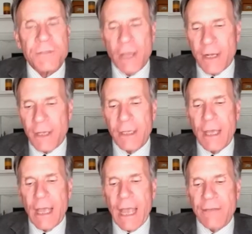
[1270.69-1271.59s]
Gunnick
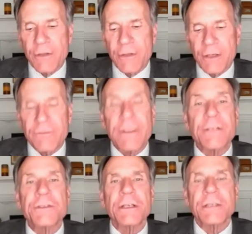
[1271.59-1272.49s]
and the
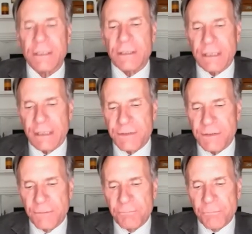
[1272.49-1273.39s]
convention attendees.